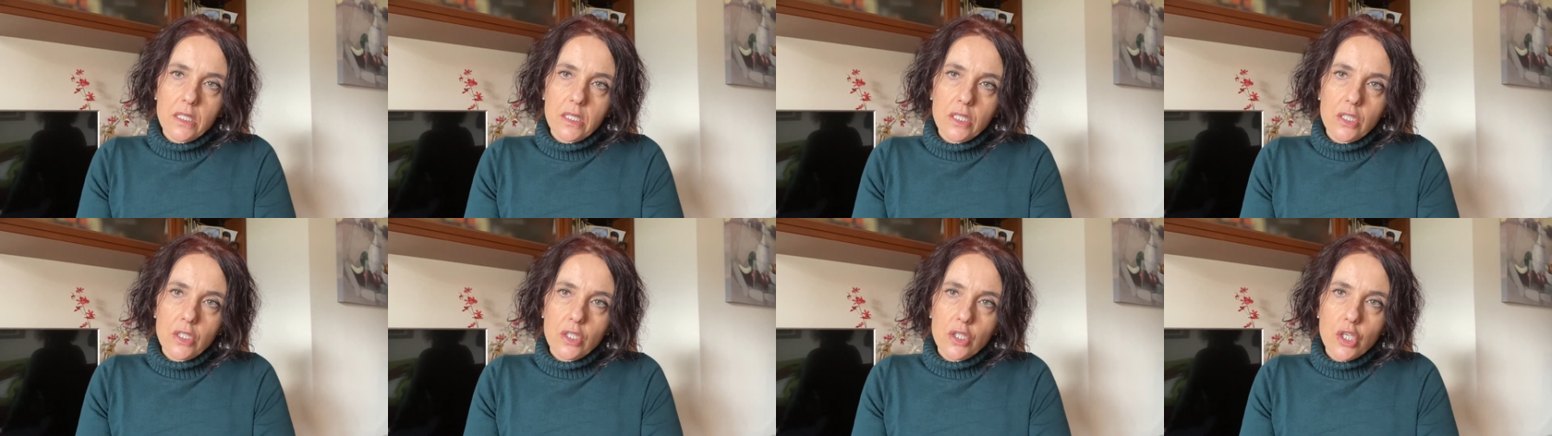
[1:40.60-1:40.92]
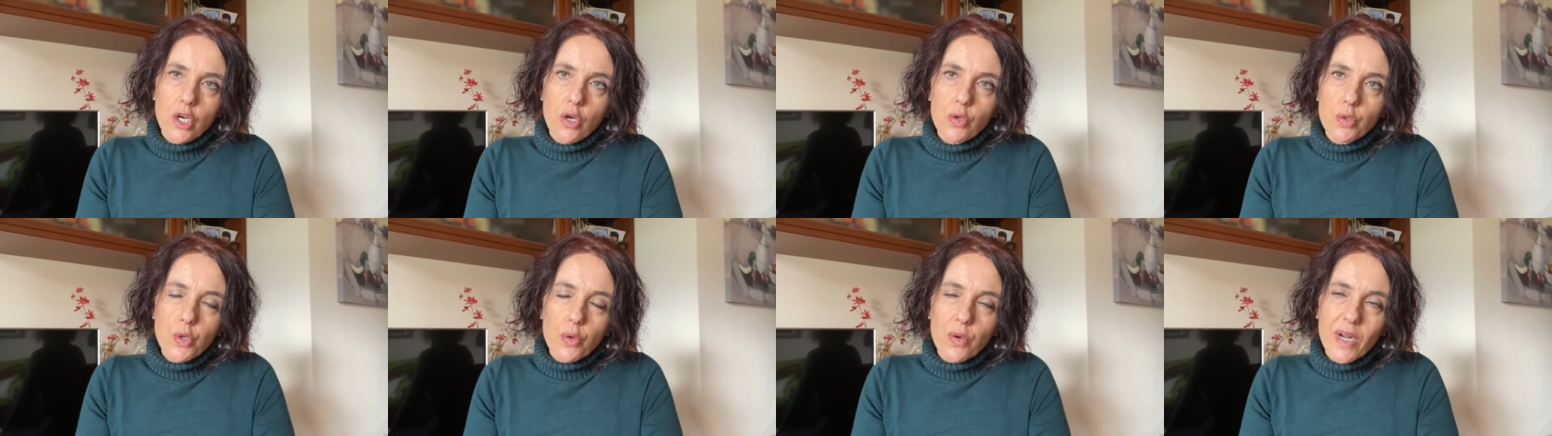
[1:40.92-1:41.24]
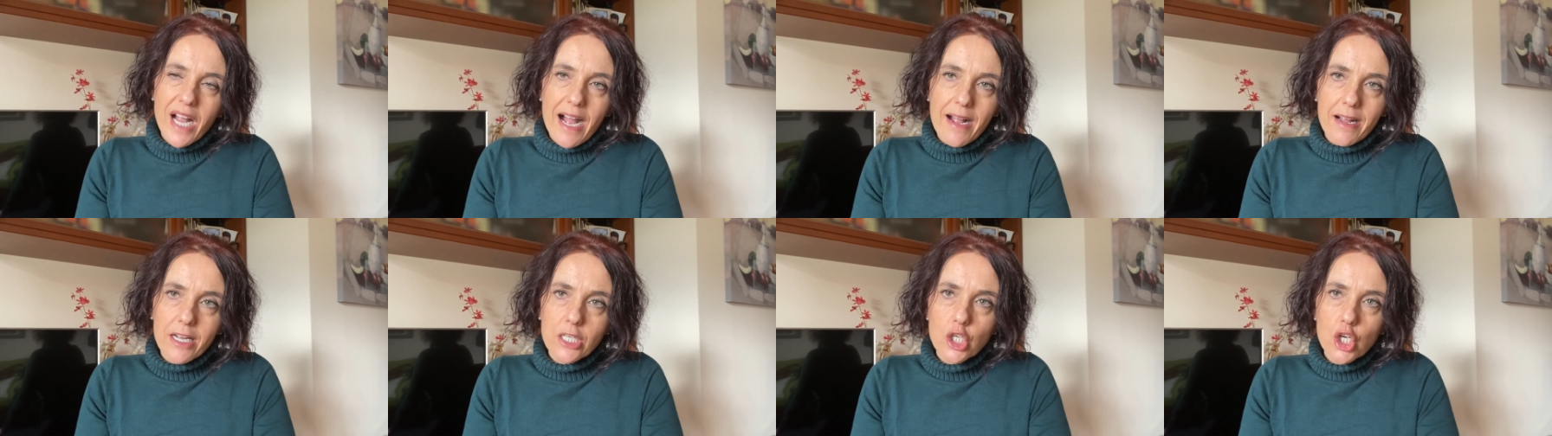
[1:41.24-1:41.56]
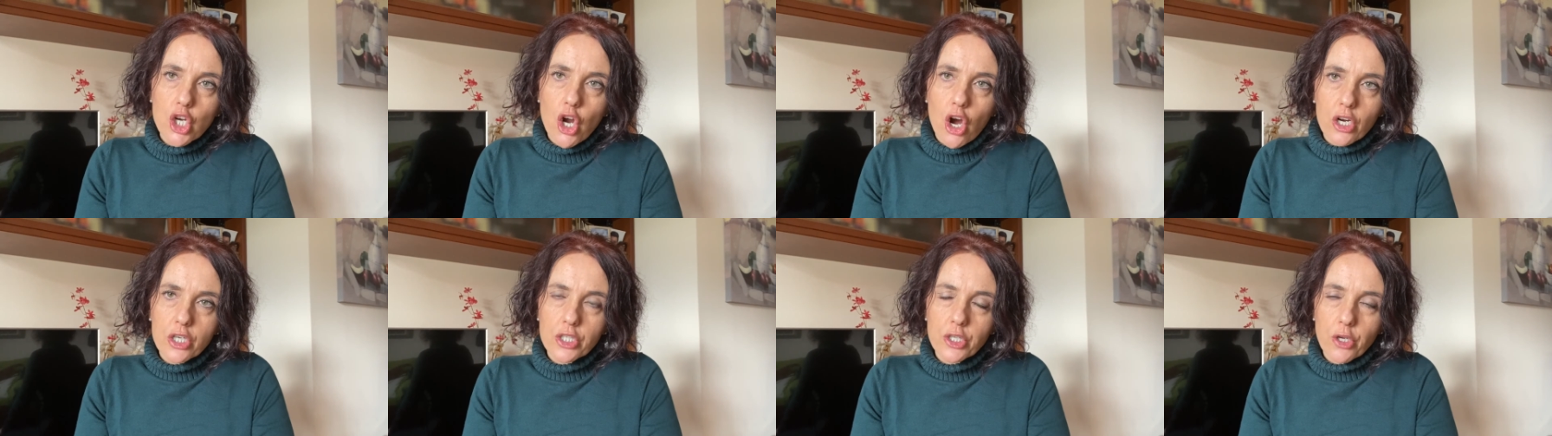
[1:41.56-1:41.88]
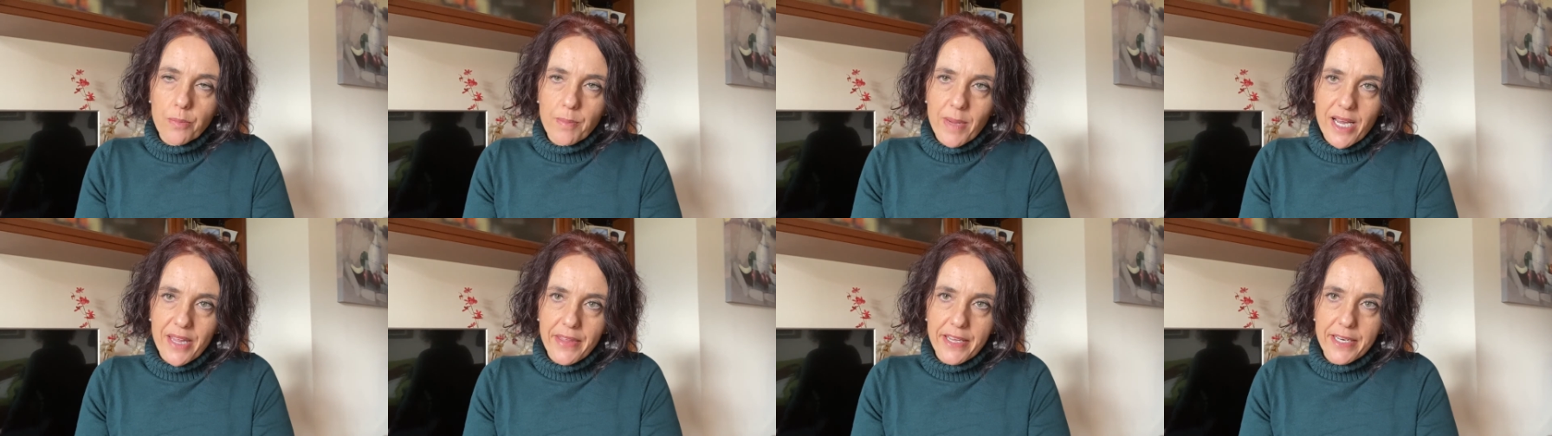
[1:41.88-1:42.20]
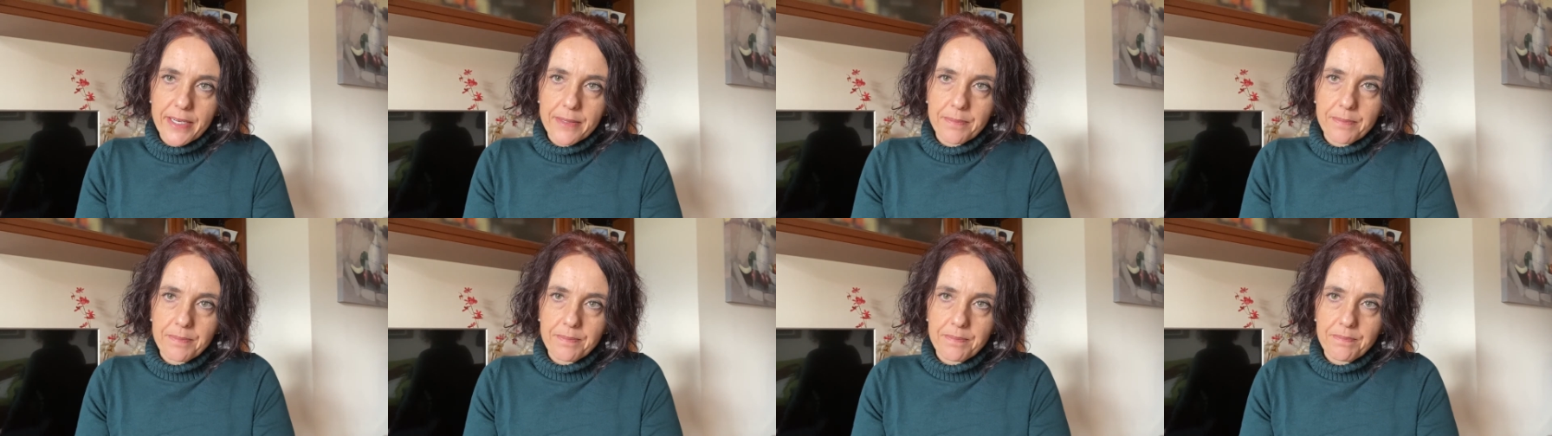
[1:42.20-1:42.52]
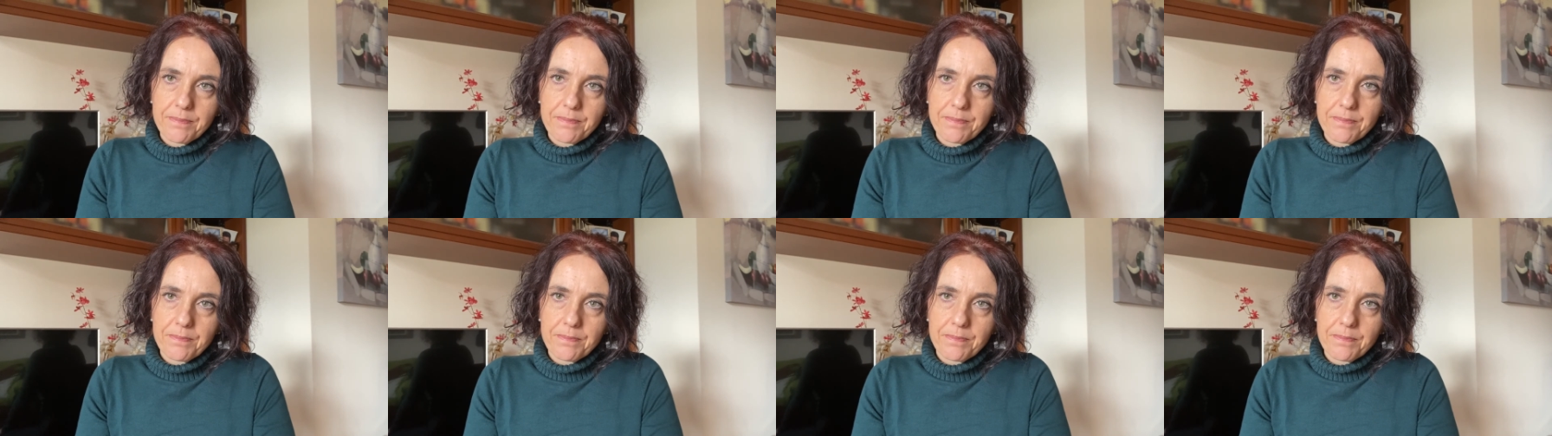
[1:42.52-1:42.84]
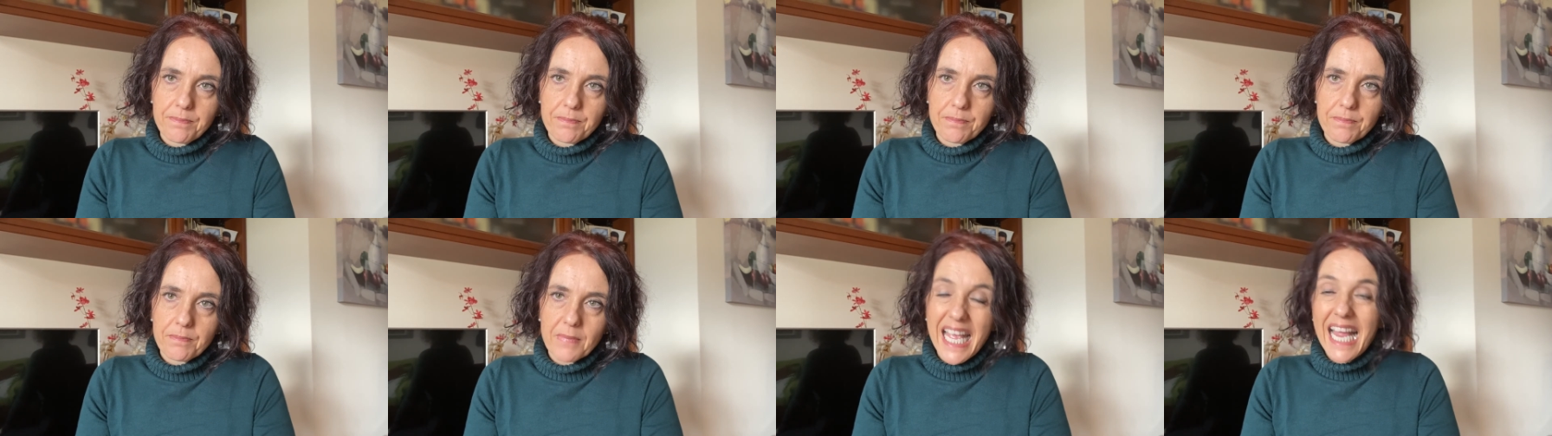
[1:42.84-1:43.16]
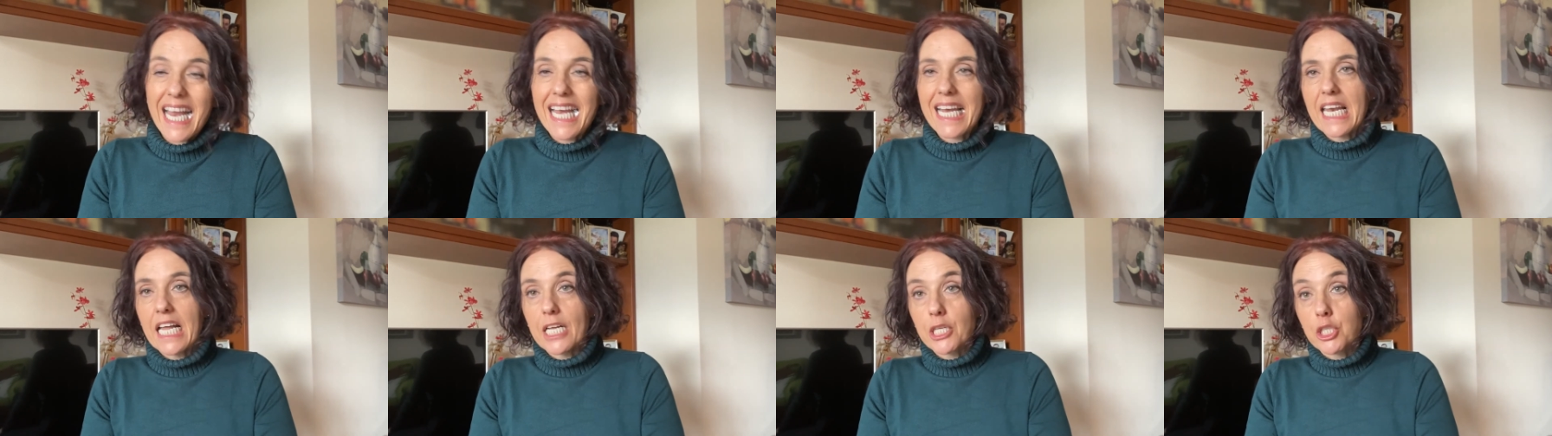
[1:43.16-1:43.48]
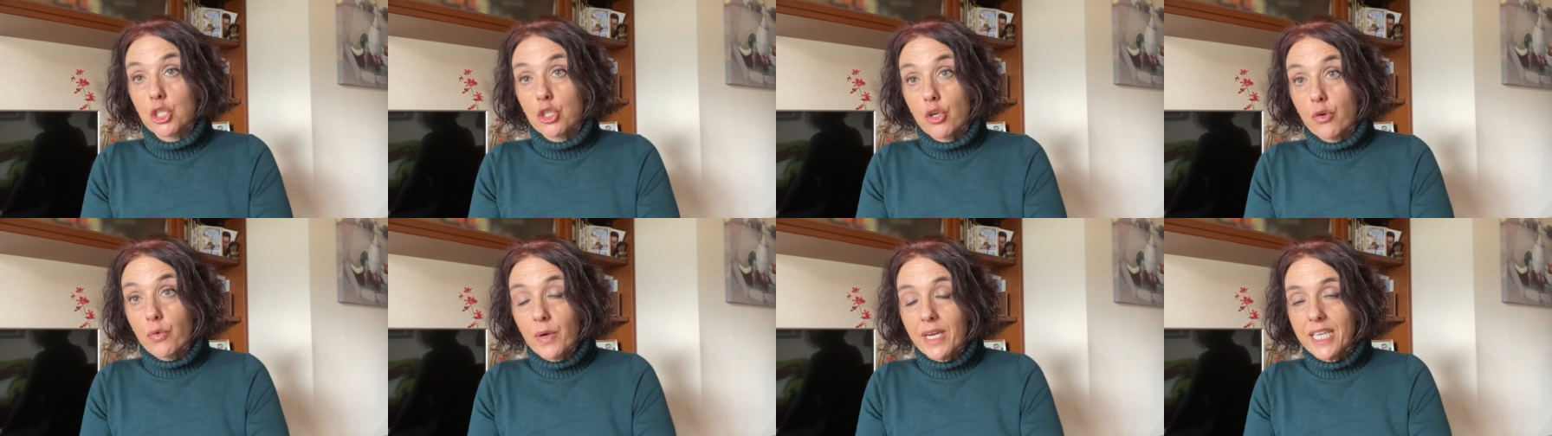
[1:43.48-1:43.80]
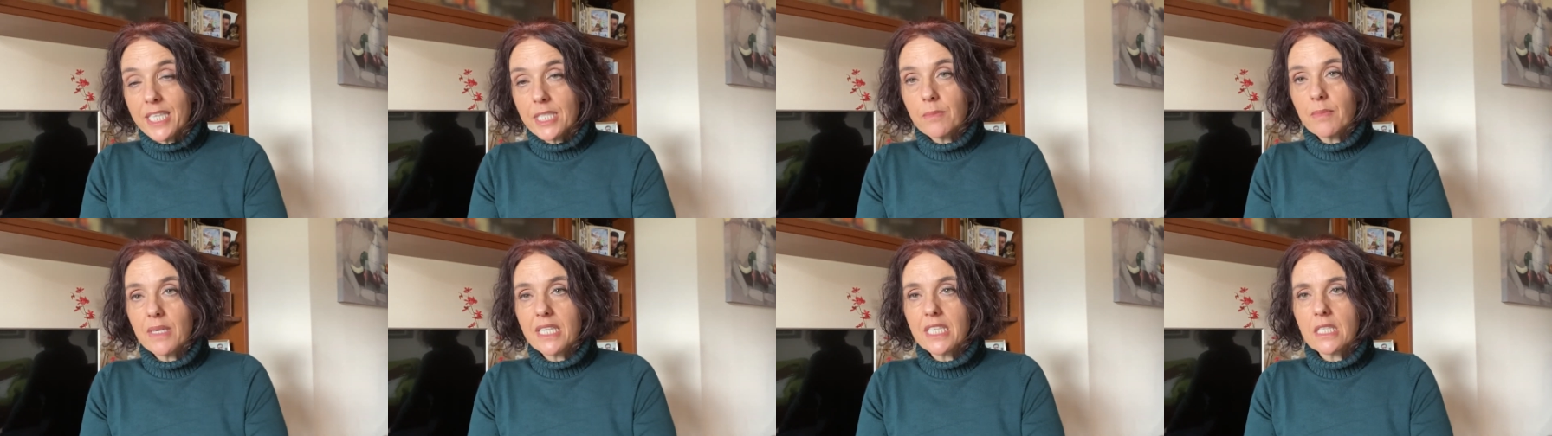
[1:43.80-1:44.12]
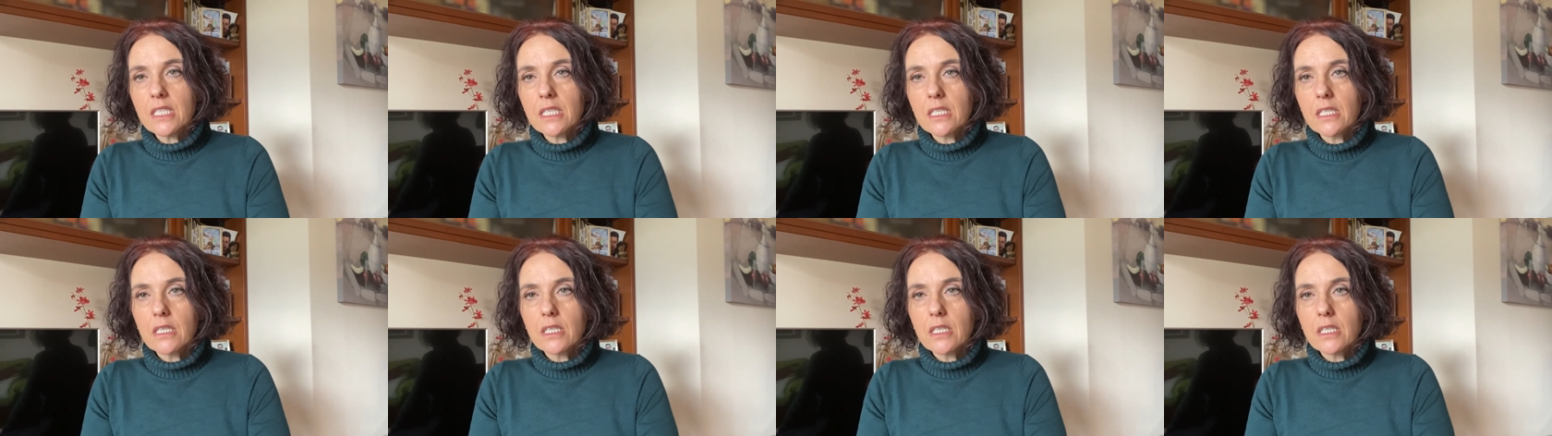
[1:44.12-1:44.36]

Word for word: so you can shock your mother. Last Christmas,